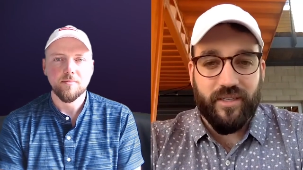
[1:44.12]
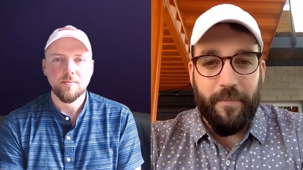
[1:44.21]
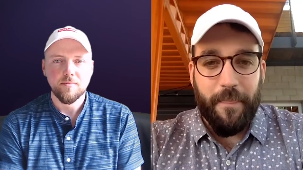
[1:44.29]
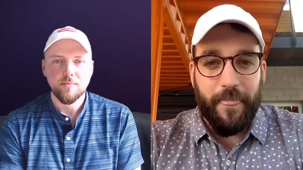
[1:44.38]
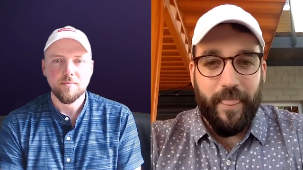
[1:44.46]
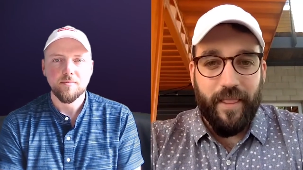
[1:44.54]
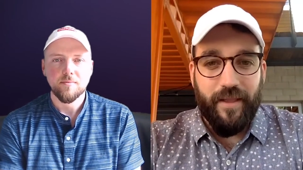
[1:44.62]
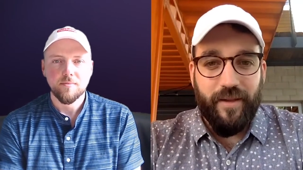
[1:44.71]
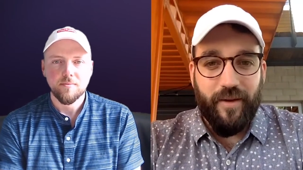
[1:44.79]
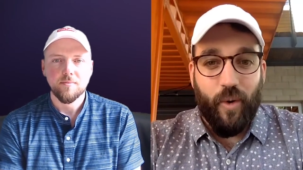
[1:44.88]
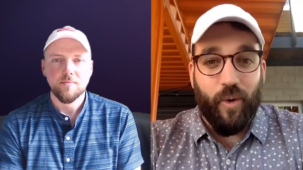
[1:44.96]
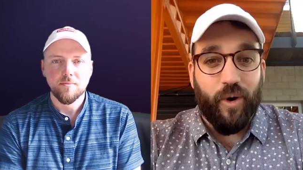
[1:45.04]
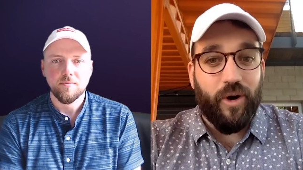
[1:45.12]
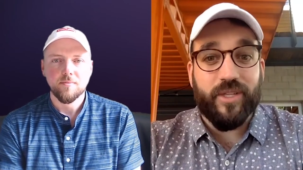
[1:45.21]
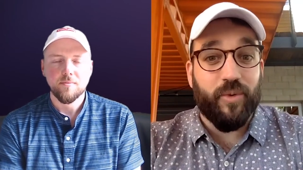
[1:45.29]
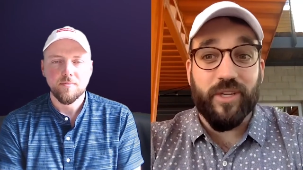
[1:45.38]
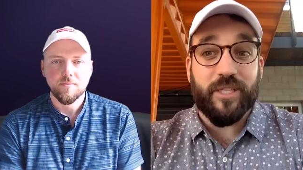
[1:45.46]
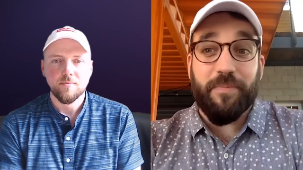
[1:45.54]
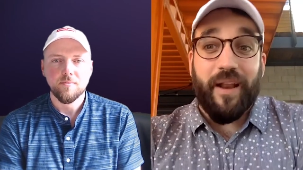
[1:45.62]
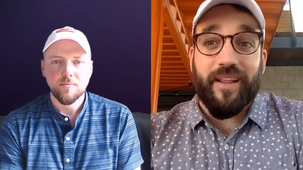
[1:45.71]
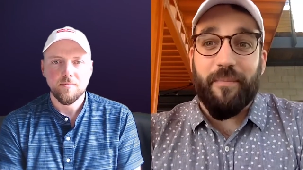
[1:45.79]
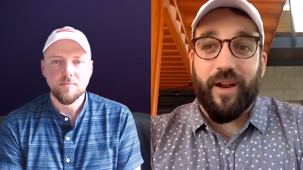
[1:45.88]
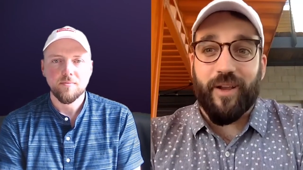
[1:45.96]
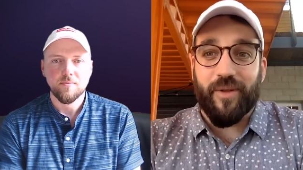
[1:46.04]
Speaker 1: is, or else we're just
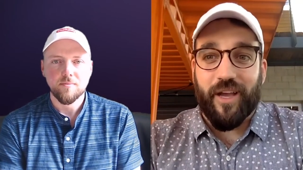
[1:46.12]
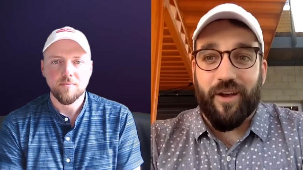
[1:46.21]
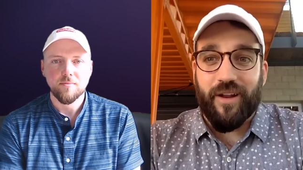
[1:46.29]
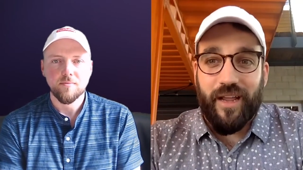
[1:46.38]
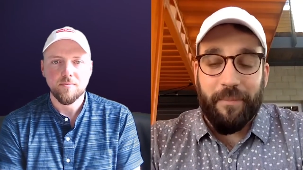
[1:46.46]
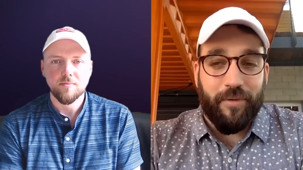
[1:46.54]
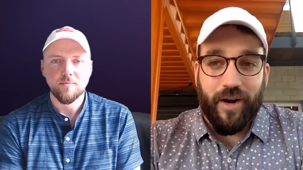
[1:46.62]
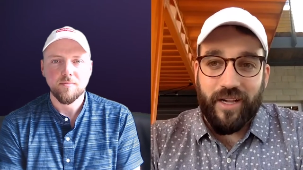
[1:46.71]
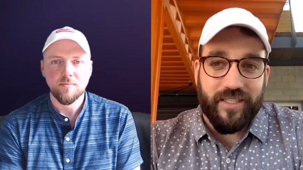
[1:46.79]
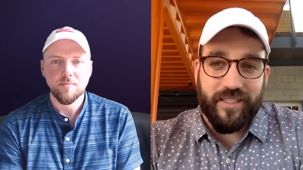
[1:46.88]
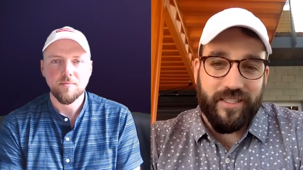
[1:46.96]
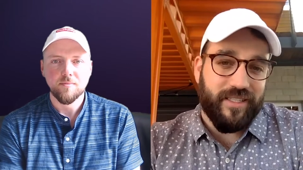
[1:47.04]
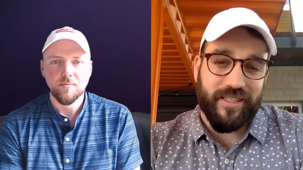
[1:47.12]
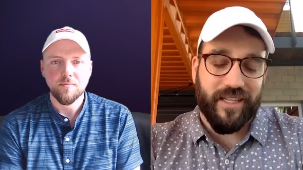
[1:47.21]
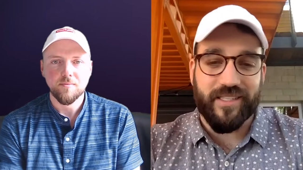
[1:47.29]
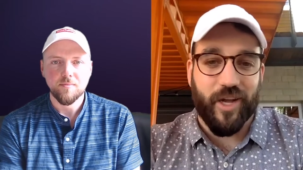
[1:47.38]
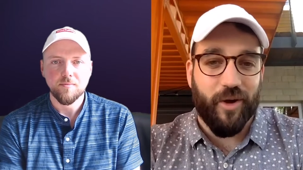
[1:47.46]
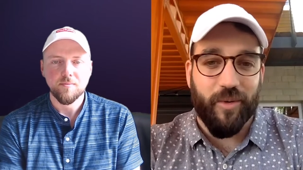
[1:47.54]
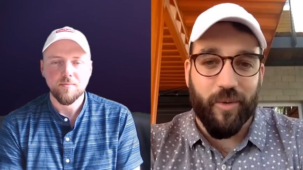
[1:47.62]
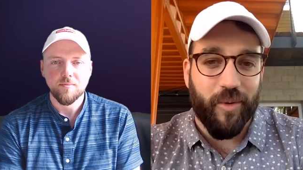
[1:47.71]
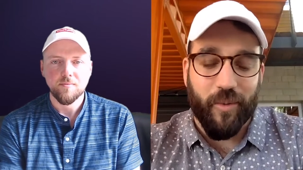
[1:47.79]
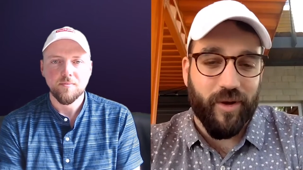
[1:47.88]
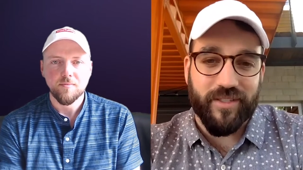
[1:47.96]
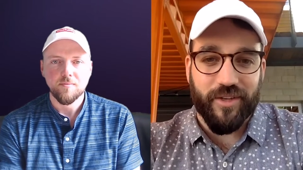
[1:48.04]
spending money without any processes, and that's not what
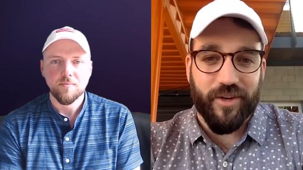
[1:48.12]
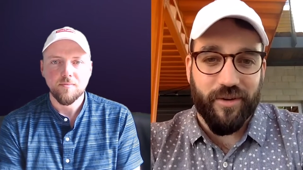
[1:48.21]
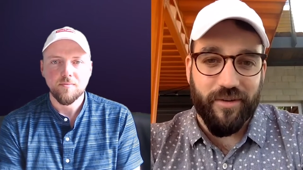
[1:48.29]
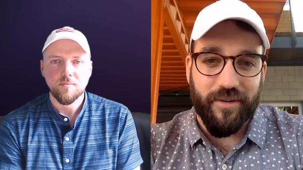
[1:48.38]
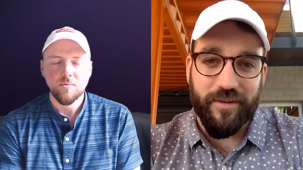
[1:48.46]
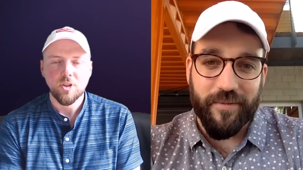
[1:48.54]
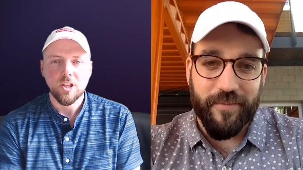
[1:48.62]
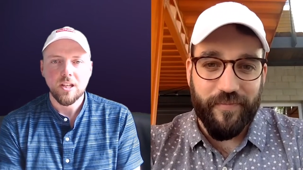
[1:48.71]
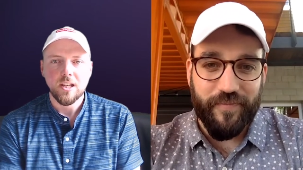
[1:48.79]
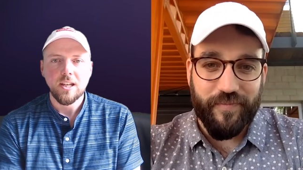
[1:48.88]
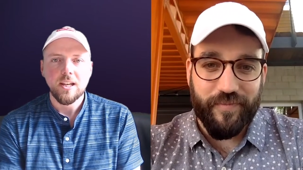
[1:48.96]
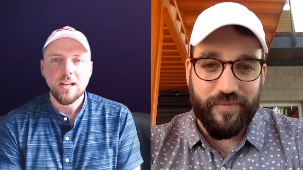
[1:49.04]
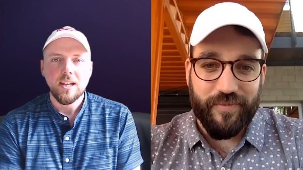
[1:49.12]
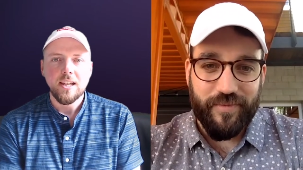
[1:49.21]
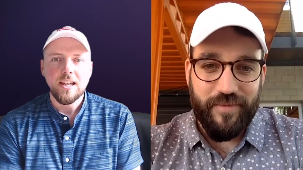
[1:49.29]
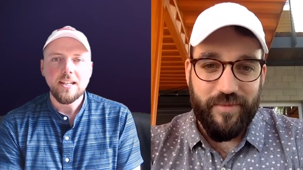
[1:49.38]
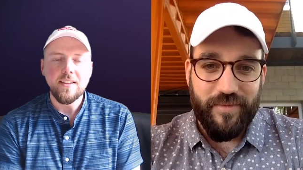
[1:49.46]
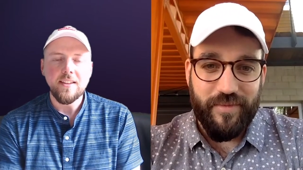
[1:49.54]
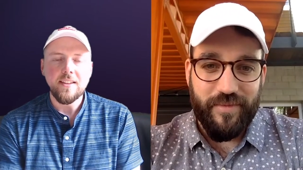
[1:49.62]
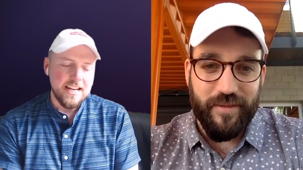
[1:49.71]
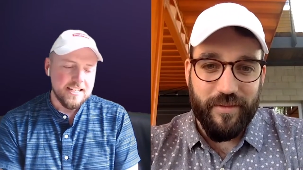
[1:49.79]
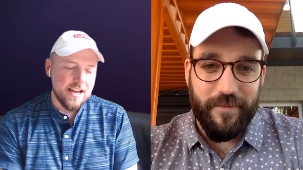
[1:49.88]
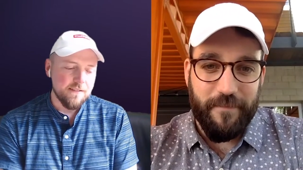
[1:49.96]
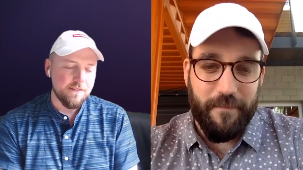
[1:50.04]
we want to do. Do they
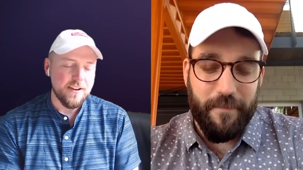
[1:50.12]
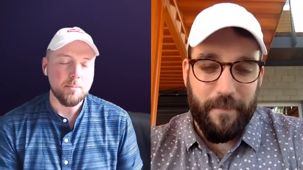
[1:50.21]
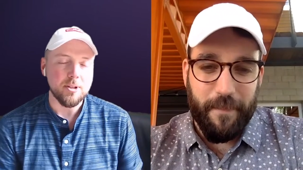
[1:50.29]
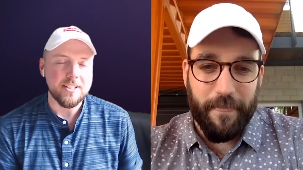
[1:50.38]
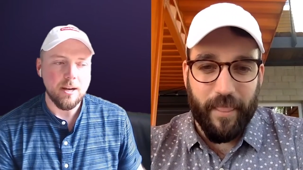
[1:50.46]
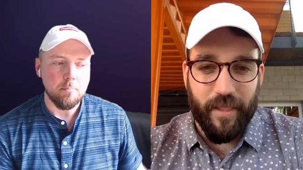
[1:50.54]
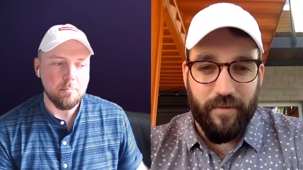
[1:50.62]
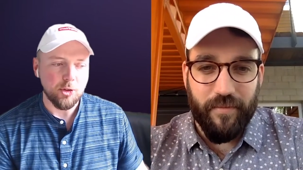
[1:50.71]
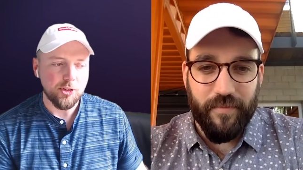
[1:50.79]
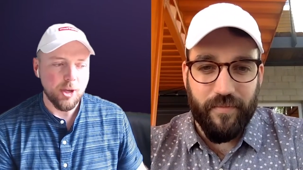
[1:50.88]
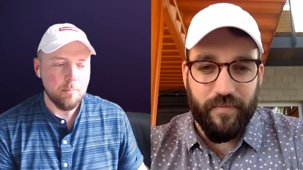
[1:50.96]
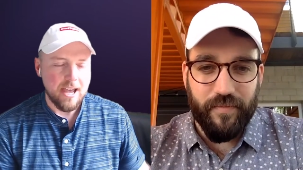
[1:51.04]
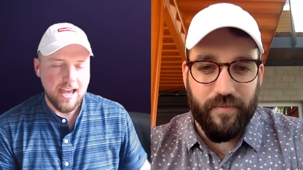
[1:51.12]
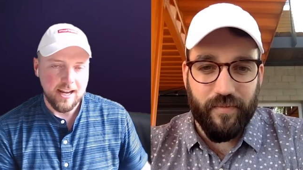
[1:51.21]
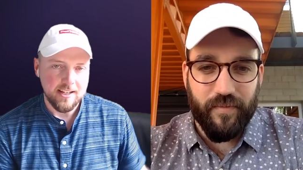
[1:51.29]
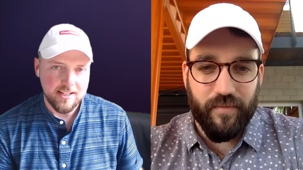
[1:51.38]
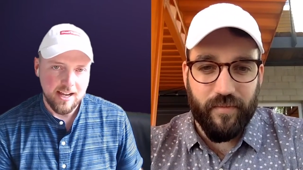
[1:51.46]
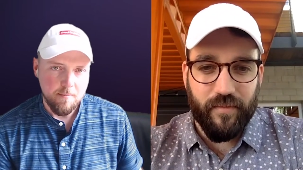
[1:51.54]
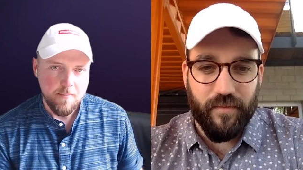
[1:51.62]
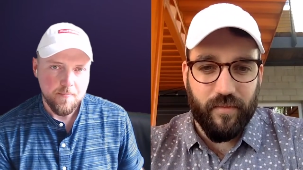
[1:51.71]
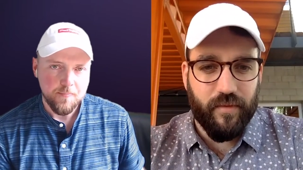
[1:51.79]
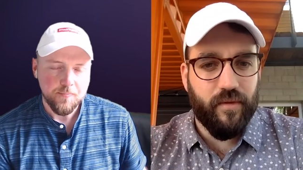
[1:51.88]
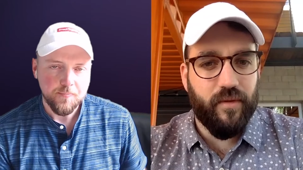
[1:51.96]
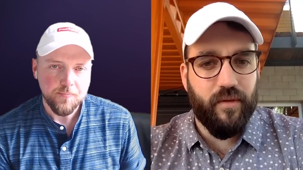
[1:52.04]
need
Speaker 2: to have Facebook data built up ahead of time?
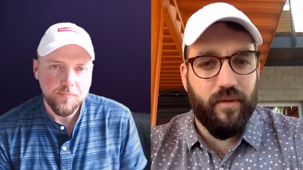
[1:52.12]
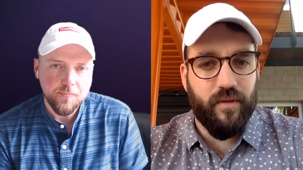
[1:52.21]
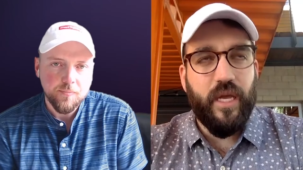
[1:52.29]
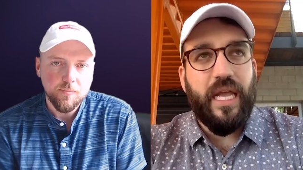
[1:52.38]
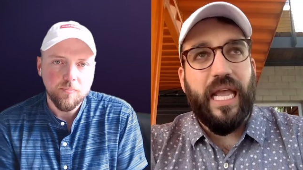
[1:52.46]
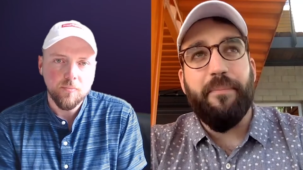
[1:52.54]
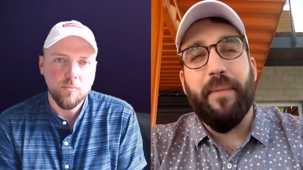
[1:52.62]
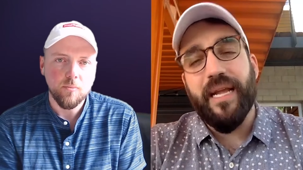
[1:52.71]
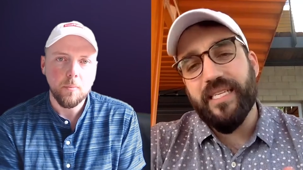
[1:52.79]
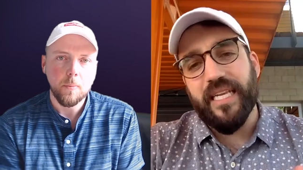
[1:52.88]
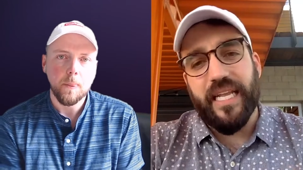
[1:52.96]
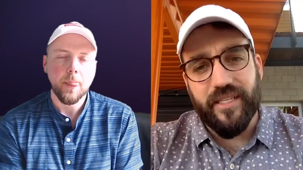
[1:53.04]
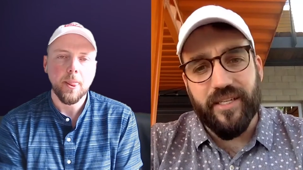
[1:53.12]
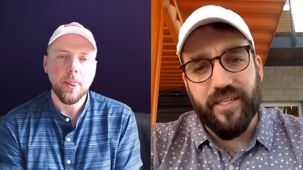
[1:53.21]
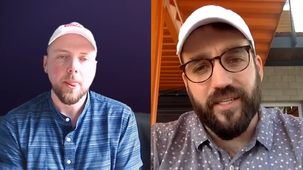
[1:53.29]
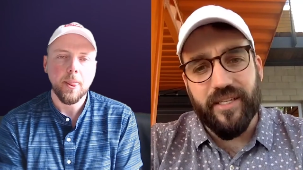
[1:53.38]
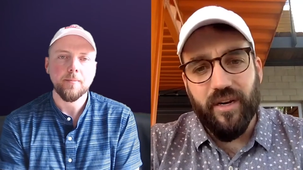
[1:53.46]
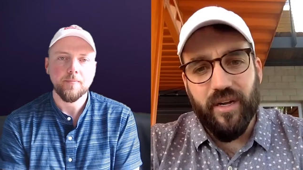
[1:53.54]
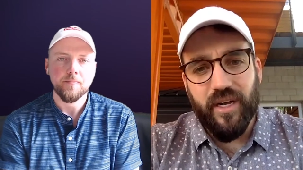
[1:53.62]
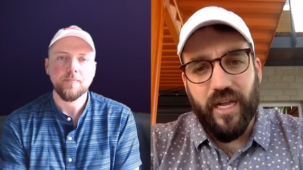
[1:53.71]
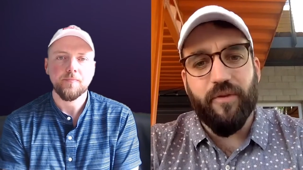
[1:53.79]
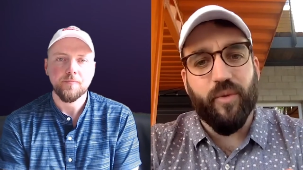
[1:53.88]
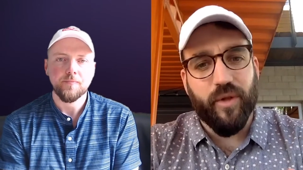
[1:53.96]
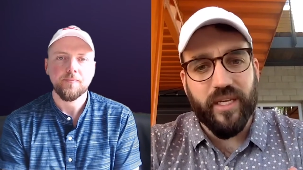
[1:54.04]
Speaker 1: It makes it easier.
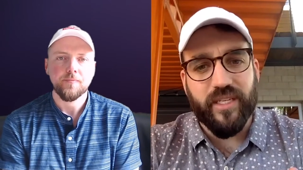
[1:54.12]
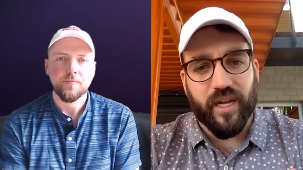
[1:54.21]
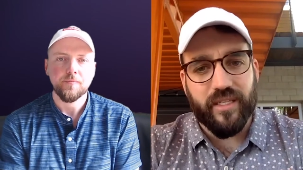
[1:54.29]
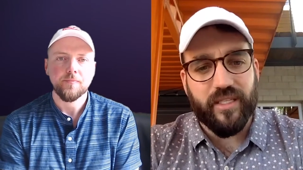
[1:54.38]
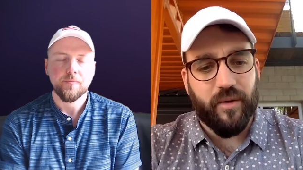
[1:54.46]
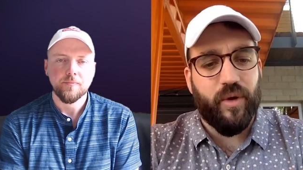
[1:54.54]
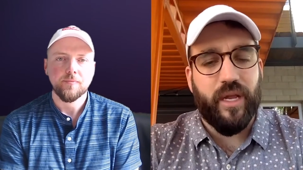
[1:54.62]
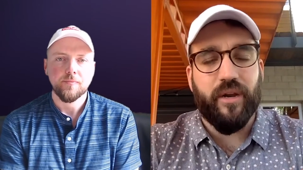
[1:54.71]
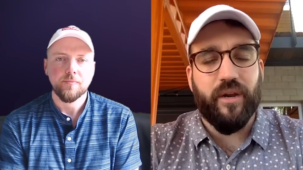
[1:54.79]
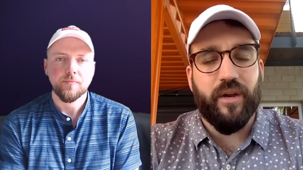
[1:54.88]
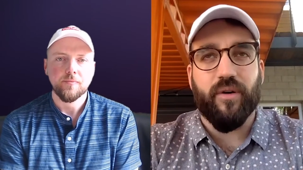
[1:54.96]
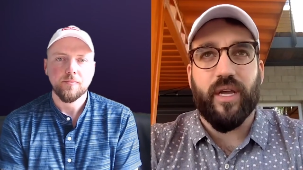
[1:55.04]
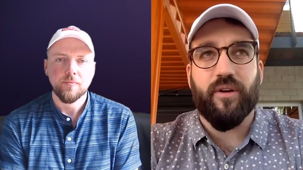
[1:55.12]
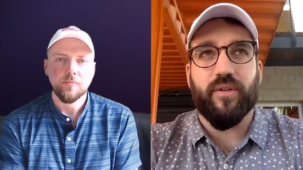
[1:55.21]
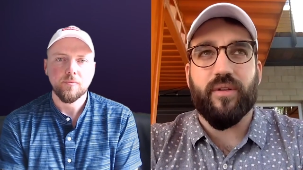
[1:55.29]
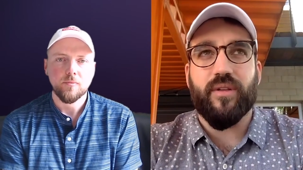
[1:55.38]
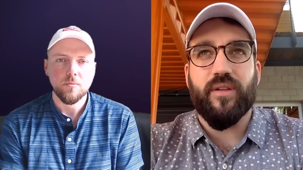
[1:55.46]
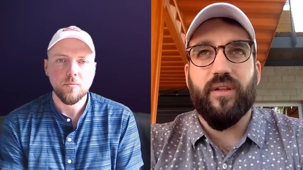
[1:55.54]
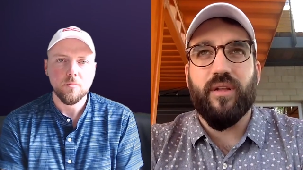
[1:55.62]
It really does. It'll, it'll